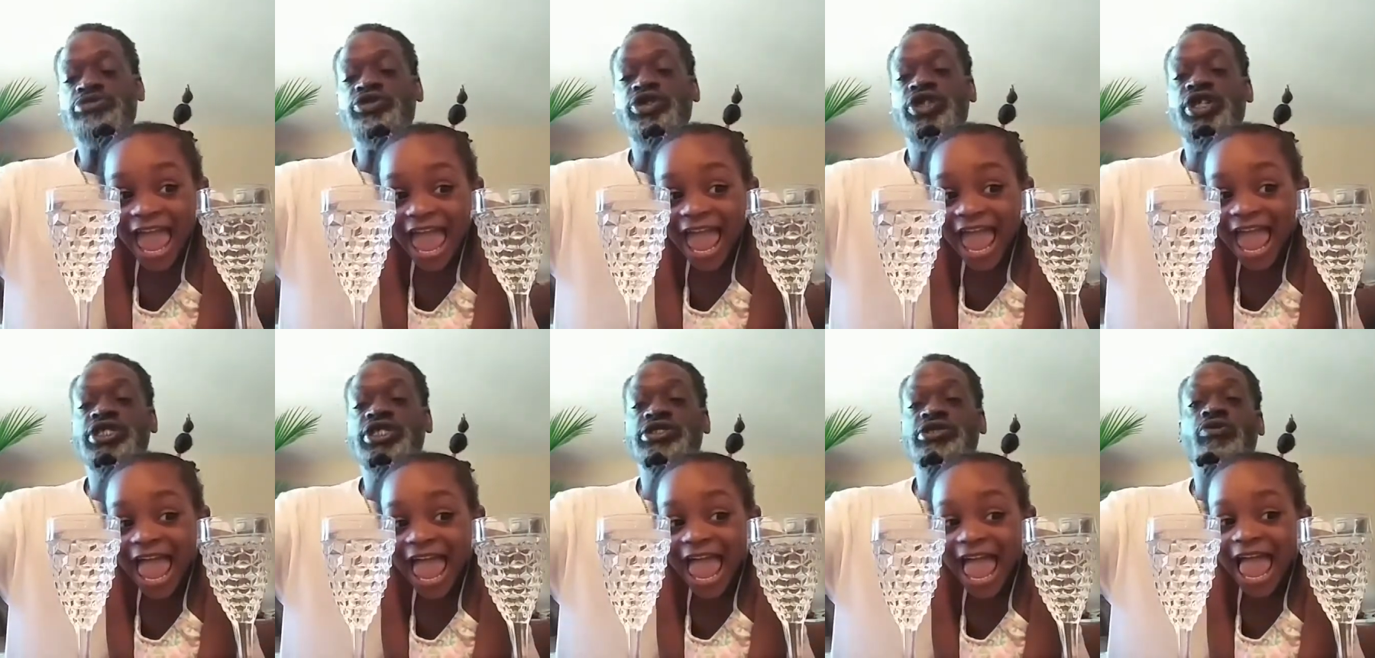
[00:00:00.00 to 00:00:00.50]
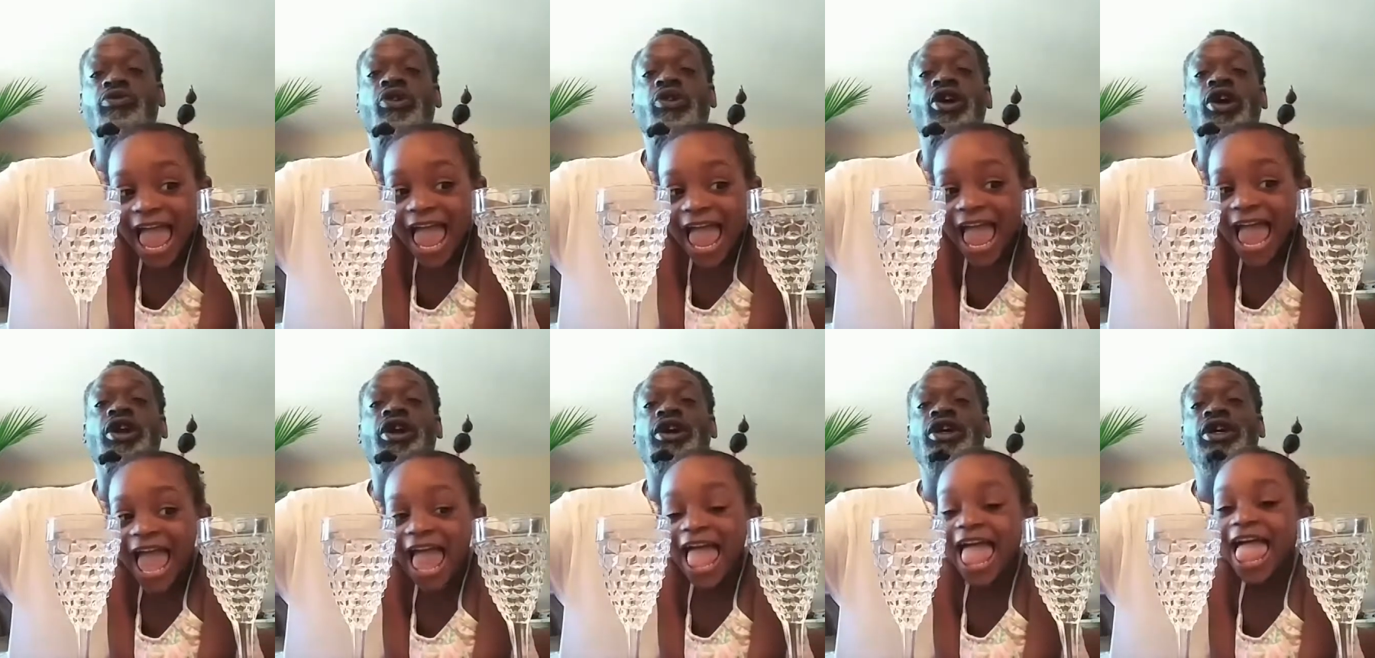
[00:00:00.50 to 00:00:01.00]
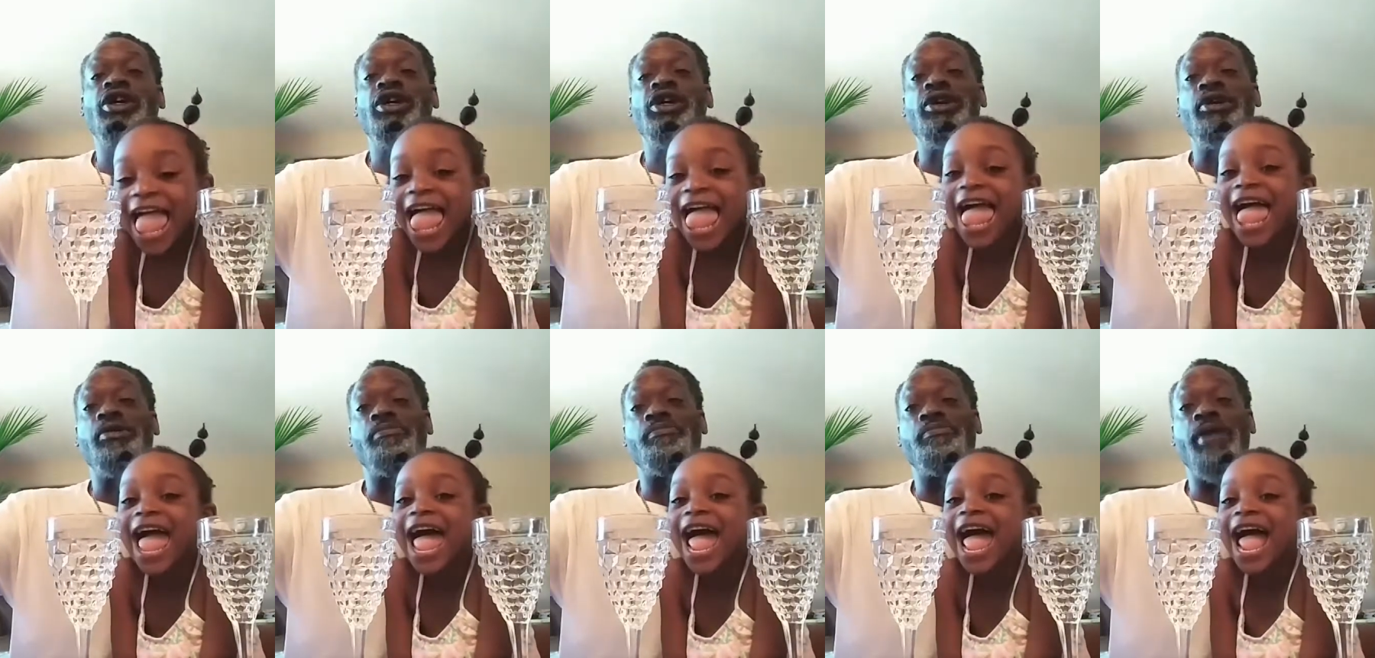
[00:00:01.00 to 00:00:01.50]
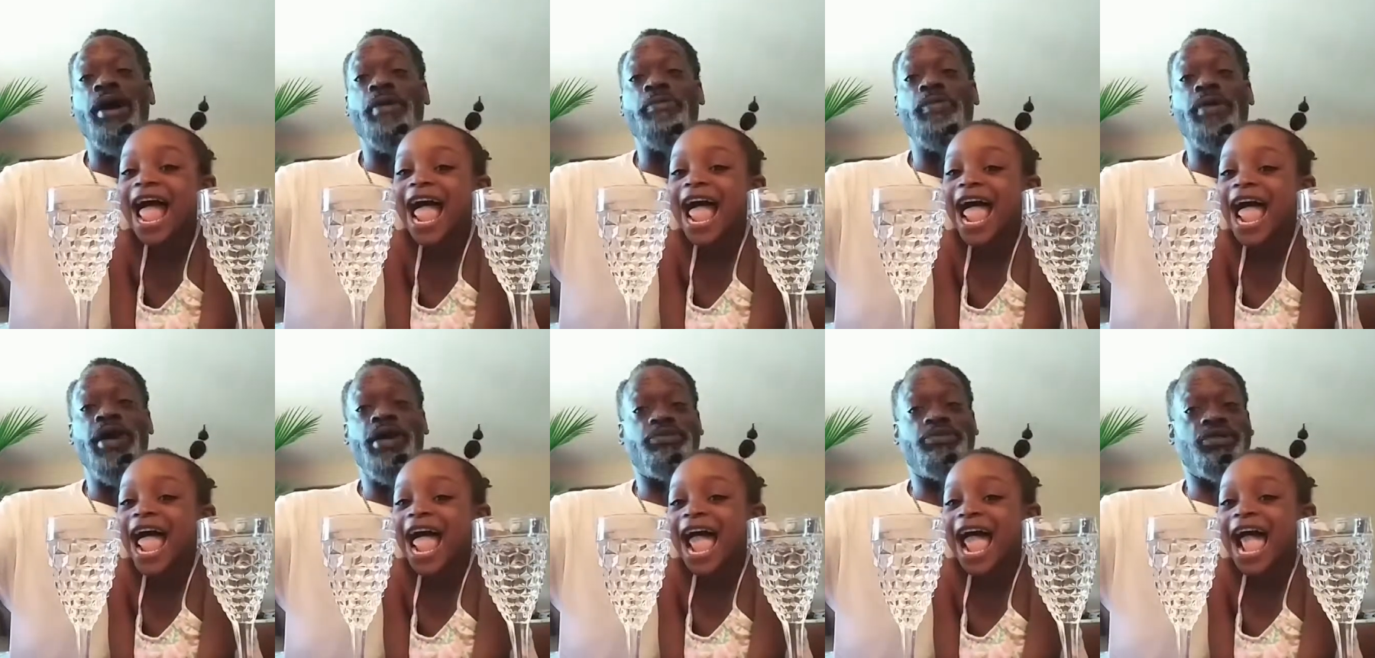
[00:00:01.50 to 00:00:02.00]
Speaker 1: I'm drinking some water by
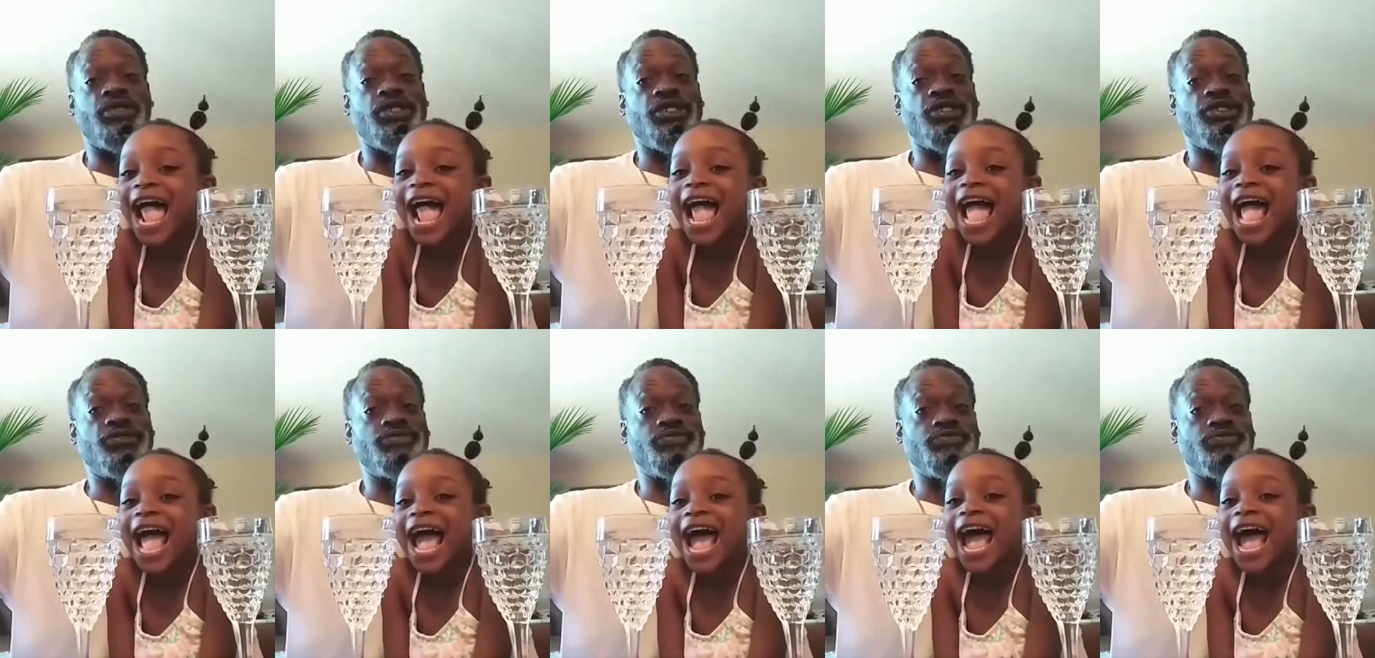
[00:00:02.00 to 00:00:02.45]
Pepsi.